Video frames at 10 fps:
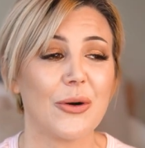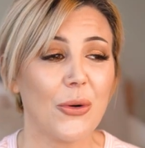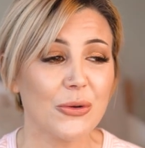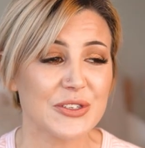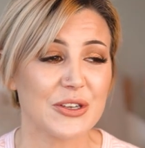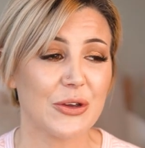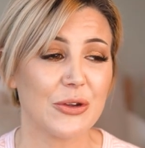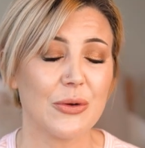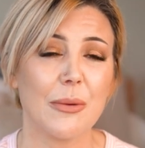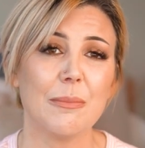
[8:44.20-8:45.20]

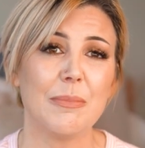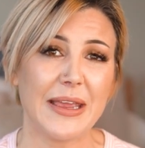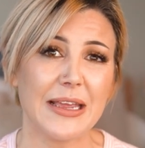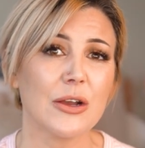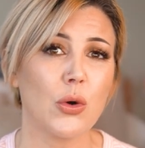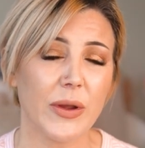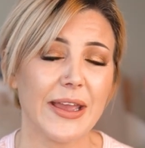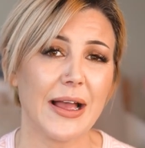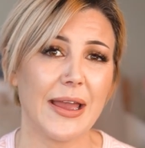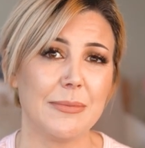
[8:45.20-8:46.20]
also being
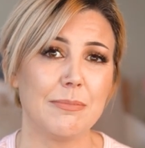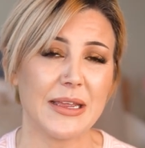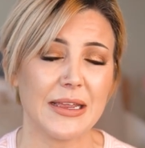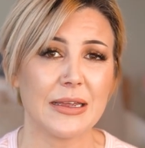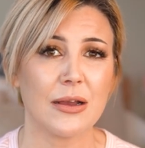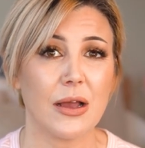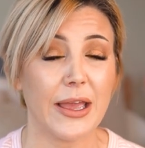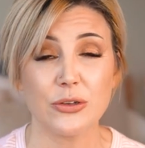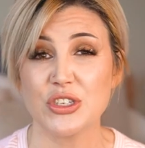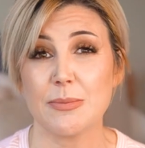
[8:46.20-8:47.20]
queer and being
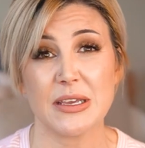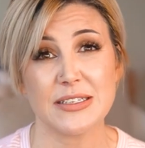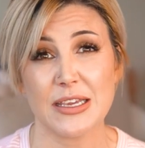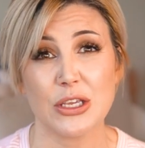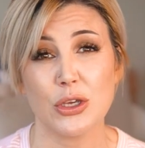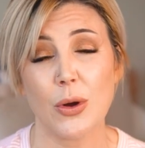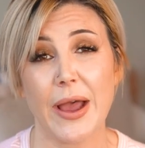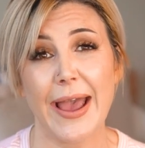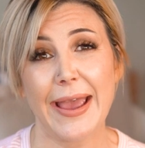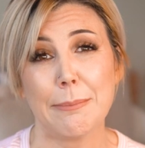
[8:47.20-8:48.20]

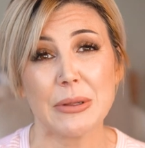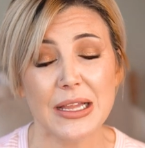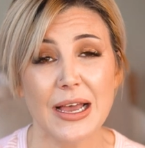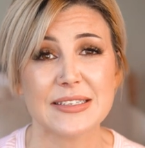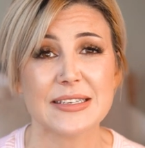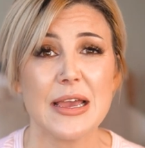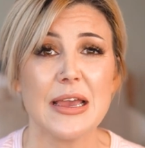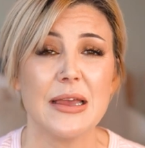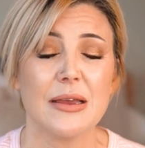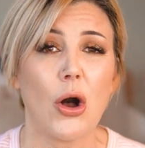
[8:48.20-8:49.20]
LGBTQIA+,
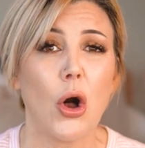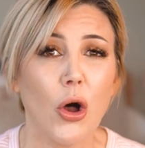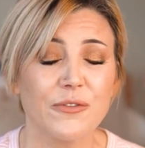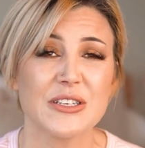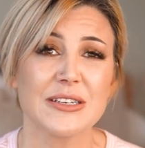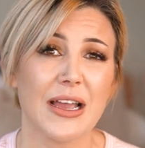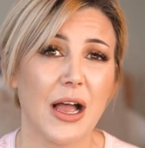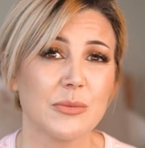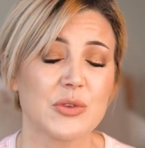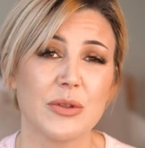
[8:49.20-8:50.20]
often
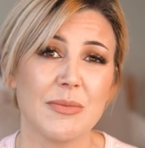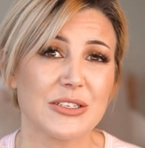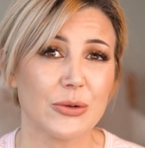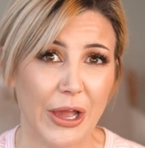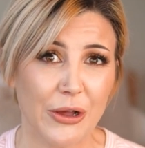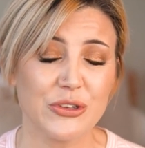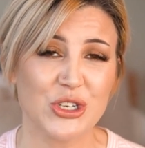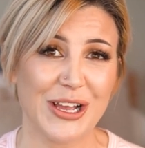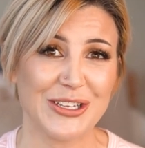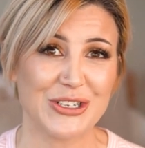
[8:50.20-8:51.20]
comes with mental health
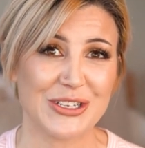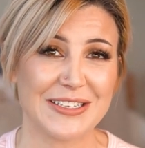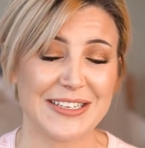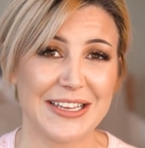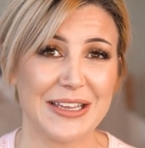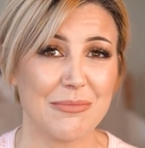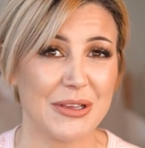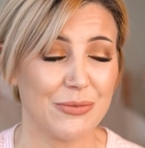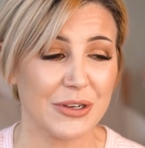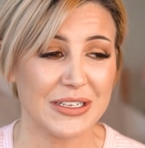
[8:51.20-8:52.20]
challenges. It can
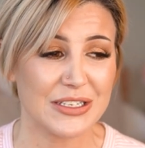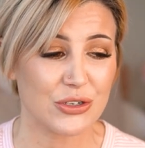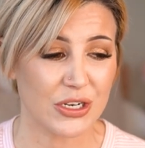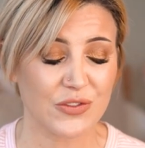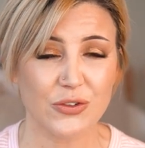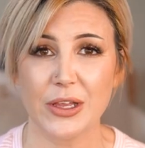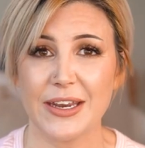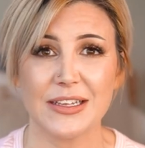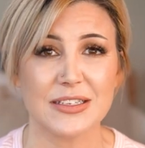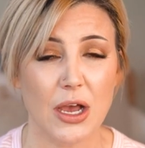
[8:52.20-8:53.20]
be really stressful
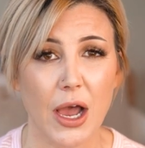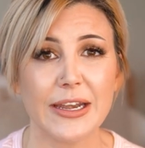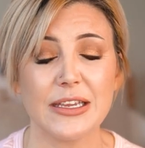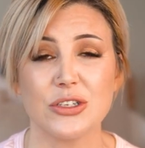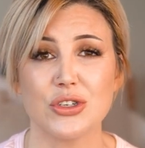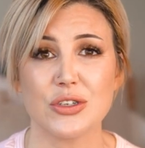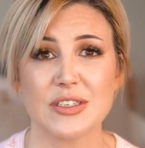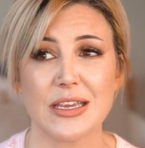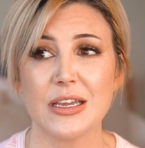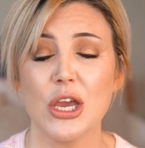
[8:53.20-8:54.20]
and anxiety
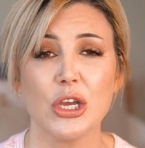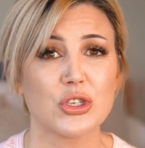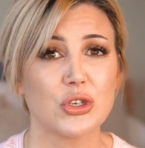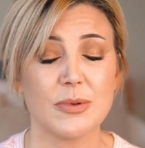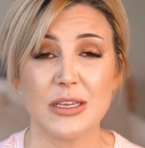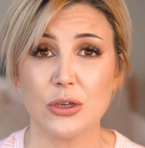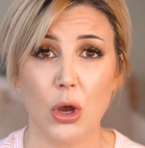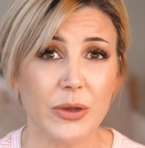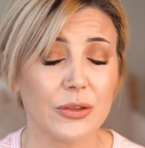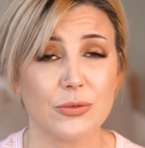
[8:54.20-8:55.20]
inducing to be
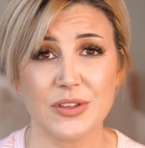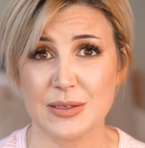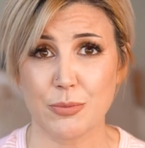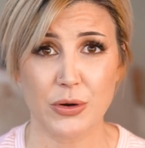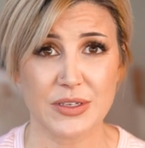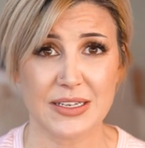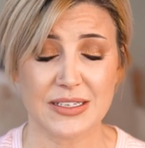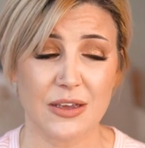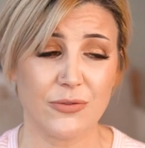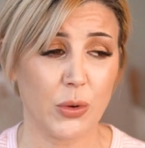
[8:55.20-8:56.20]
going through this
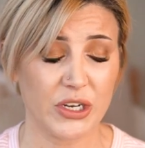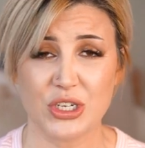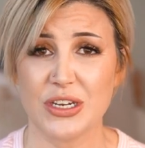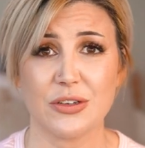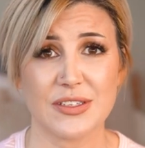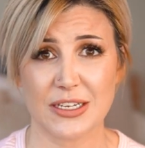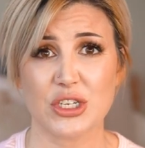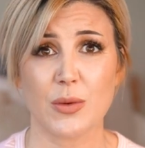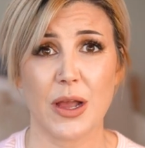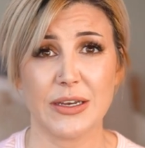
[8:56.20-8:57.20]
process of questioning your
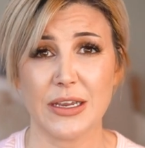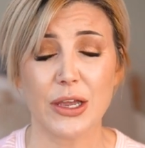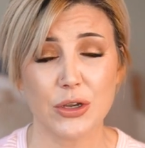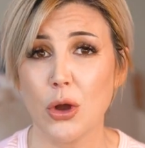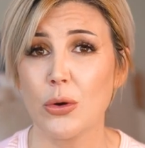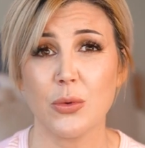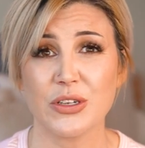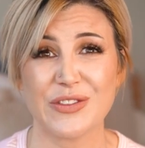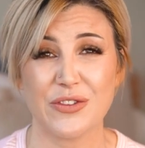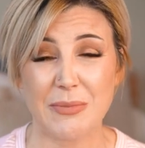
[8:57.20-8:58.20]
sexuality. I know it
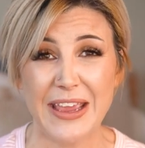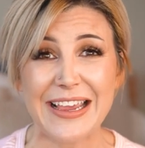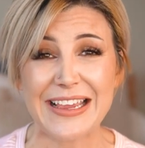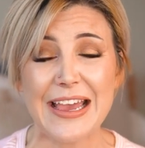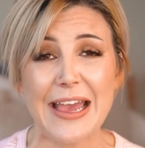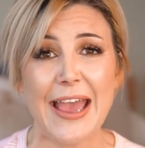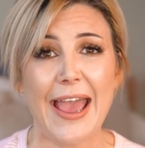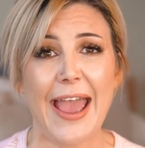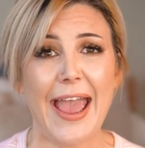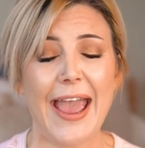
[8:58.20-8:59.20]
was for me.
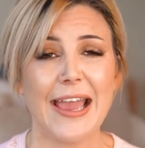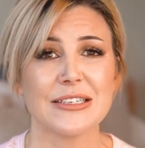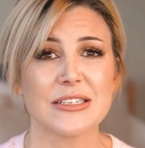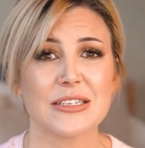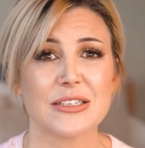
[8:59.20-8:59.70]
And